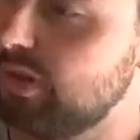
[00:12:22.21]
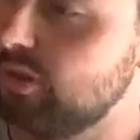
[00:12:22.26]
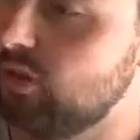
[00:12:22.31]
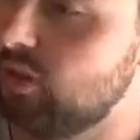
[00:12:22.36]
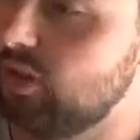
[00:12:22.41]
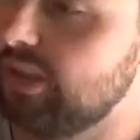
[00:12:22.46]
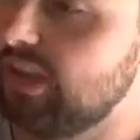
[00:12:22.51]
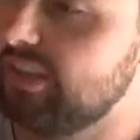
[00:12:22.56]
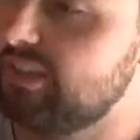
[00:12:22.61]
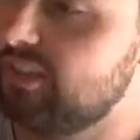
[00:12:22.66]
and
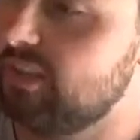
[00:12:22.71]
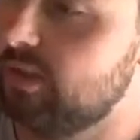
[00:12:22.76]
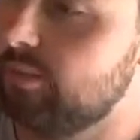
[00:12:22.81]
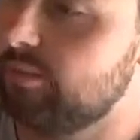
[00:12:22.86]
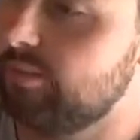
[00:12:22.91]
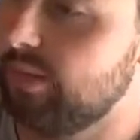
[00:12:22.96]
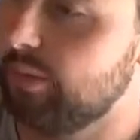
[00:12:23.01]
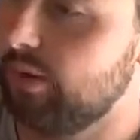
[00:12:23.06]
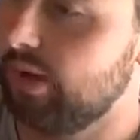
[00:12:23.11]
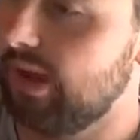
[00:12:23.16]
look at
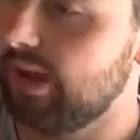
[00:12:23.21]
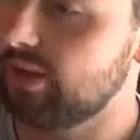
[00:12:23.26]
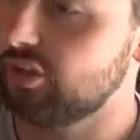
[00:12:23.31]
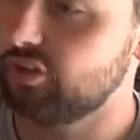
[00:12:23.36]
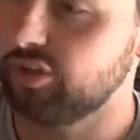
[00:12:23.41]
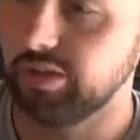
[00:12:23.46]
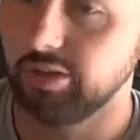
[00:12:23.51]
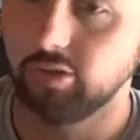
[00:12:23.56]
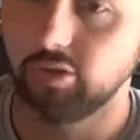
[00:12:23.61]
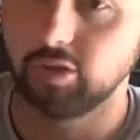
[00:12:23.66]
them, they will
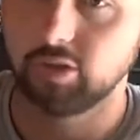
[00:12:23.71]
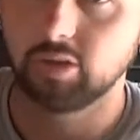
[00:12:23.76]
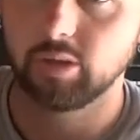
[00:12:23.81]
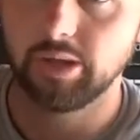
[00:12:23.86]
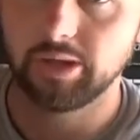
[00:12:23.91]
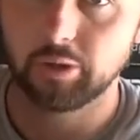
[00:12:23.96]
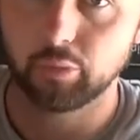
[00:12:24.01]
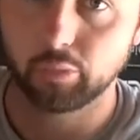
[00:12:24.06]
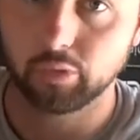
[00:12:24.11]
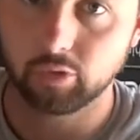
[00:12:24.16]
actually look
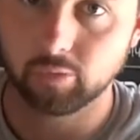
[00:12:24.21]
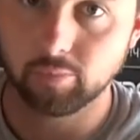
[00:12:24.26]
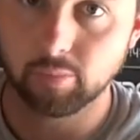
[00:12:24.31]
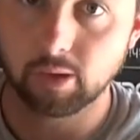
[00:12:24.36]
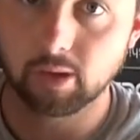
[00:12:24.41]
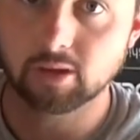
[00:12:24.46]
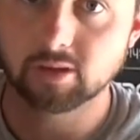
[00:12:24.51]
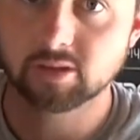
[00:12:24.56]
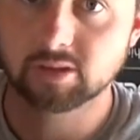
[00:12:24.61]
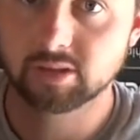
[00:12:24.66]
like real
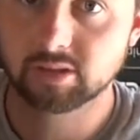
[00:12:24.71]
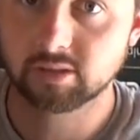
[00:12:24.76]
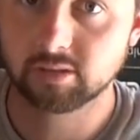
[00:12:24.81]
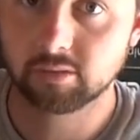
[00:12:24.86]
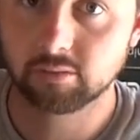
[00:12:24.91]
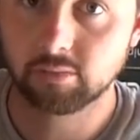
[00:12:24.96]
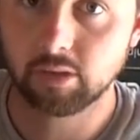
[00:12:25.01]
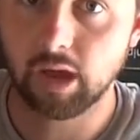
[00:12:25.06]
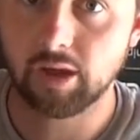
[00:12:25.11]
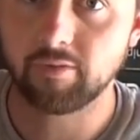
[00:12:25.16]
birds
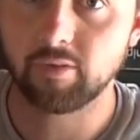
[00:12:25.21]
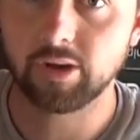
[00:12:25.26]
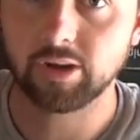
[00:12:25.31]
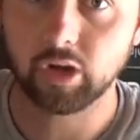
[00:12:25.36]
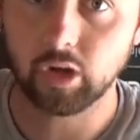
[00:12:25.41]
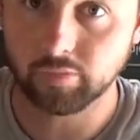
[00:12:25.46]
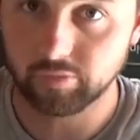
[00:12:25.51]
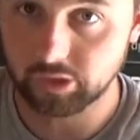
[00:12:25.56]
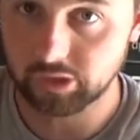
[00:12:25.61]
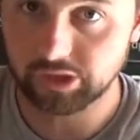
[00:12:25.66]
hovering
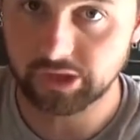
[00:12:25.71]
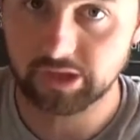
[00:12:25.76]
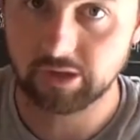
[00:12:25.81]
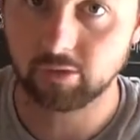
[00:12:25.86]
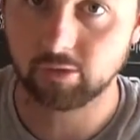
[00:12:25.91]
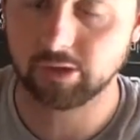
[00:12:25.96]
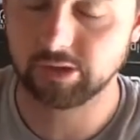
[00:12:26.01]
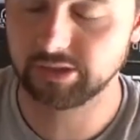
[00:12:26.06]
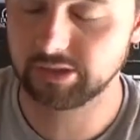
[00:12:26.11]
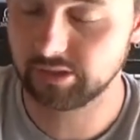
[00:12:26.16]
over your
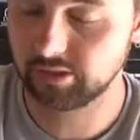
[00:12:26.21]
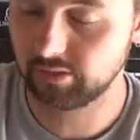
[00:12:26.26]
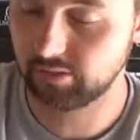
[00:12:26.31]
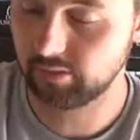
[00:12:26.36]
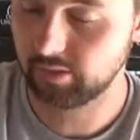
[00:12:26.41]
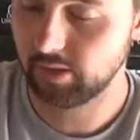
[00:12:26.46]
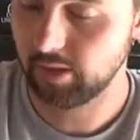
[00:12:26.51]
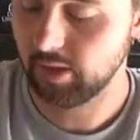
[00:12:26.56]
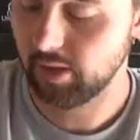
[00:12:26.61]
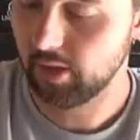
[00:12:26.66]
decoys.
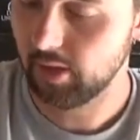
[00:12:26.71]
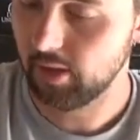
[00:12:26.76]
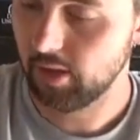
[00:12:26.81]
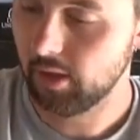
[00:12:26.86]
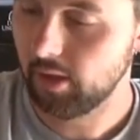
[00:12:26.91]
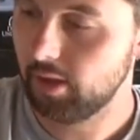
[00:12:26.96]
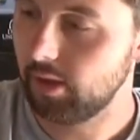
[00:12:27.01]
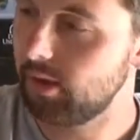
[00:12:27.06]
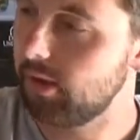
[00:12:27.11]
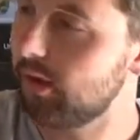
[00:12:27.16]

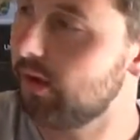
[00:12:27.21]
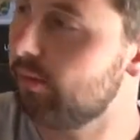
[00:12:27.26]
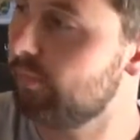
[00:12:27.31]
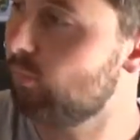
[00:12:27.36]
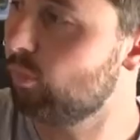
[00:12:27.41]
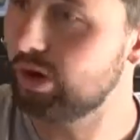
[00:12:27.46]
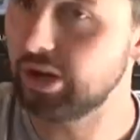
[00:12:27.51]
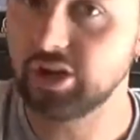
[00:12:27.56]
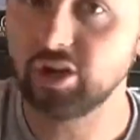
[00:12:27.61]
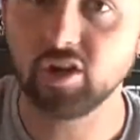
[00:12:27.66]

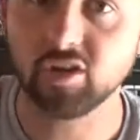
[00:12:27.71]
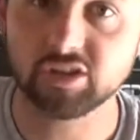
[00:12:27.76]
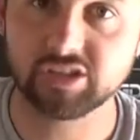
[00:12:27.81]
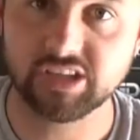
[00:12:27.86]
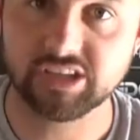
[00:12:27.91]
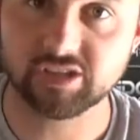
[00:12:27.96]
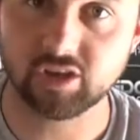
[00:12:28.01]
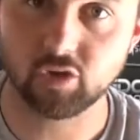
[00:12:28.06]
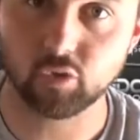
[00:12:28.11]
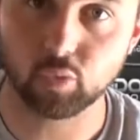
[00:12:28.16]
We use
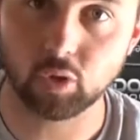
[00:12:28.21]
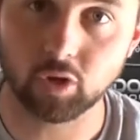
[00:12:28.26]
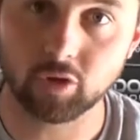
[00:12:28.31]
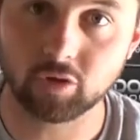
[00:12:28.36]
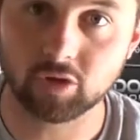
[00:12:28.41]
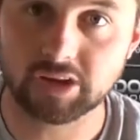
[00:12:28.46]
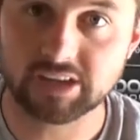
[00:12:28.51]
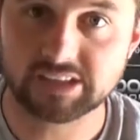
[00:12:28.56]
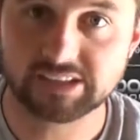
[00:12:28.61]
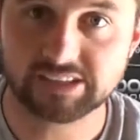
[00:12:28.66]
these on
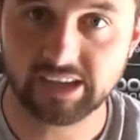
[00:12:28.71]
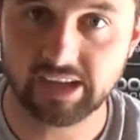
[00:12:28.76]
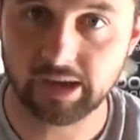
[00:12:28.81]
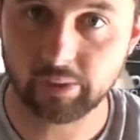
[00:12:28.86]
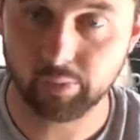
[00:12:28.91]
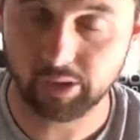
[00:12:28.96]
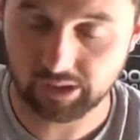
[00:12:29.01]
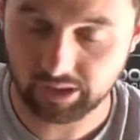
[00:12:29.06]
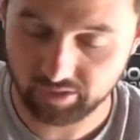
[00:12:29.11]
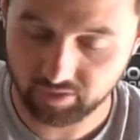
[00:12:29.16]
rotaries, and
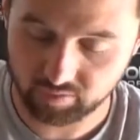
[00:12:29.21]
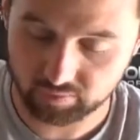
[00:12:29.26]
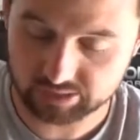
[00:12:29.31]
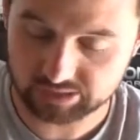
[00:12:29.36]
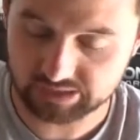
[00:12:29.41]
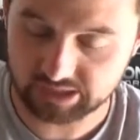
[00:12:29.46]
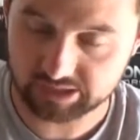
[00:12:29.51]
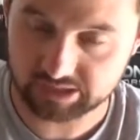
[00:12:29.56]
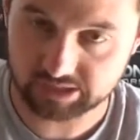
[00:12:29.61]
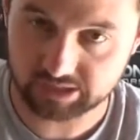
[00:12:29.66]
we leave them
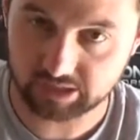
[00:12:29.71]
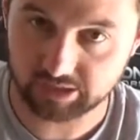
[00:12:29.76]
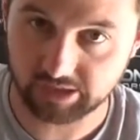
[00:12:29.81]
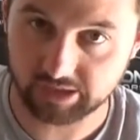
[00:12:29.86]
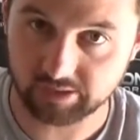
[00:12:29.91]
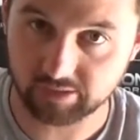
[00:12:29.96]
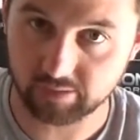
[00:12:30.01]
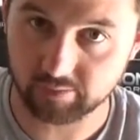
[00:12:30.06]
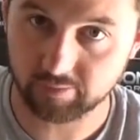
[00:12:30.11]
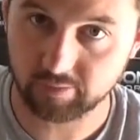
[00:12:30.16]
stationary
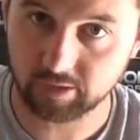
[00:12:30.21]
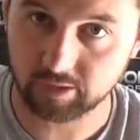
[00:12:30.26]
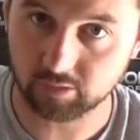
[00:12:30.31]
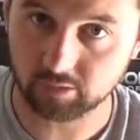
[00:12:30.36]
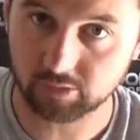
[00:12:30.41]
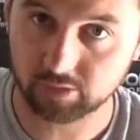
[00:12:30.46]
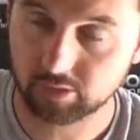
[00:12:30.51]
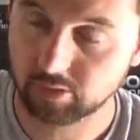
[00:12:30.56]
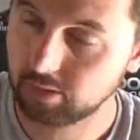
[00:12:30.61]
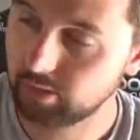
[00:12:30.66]
in the
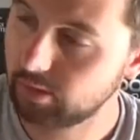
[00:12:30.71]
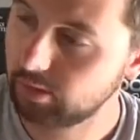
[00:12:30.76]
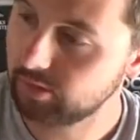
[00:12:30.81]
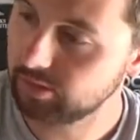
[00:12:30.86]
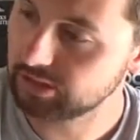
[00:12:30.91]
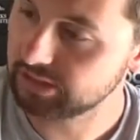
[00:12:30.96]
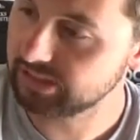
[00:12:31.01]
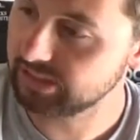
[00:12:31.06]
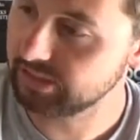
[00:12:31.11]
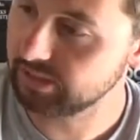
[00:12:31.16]
field,
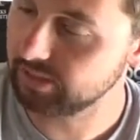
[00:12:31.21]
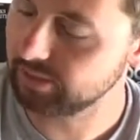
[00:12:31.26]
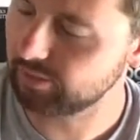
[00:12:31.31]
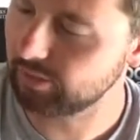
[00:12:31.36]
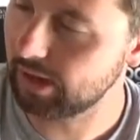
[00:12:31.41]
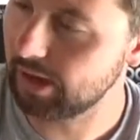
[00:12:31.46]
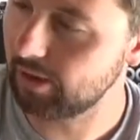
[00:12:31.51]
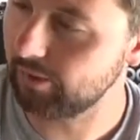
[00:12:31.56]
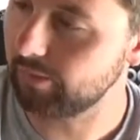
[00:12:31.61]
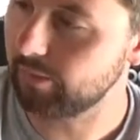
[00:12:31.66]
just sitting in the
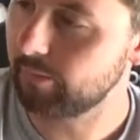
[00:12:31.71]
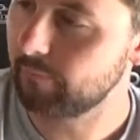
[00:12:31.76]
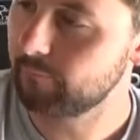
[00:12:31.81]
ground.